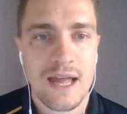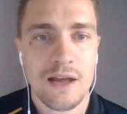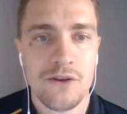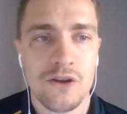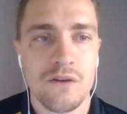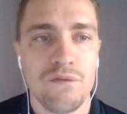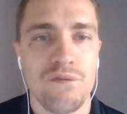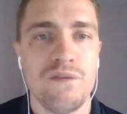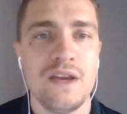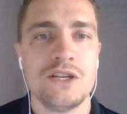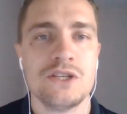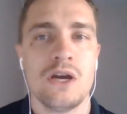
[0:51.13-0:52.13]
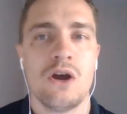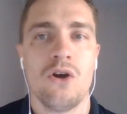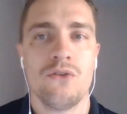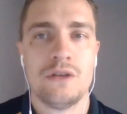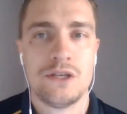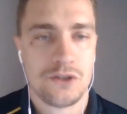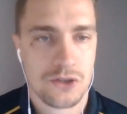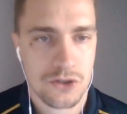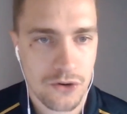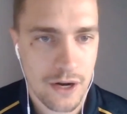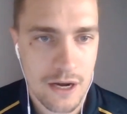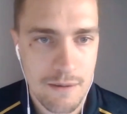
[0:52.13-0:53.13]
and you can feature on this
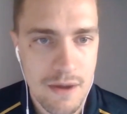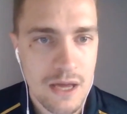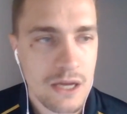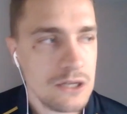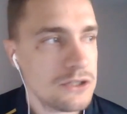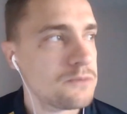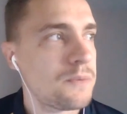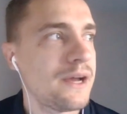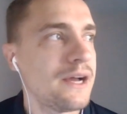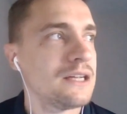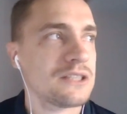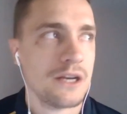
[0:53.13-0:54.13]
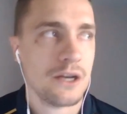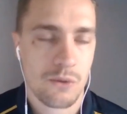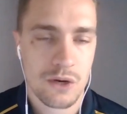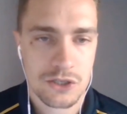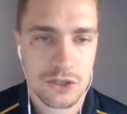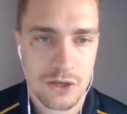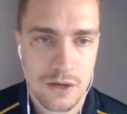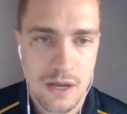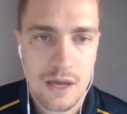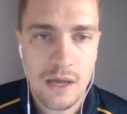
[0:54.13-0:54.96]
stream just by asking a question.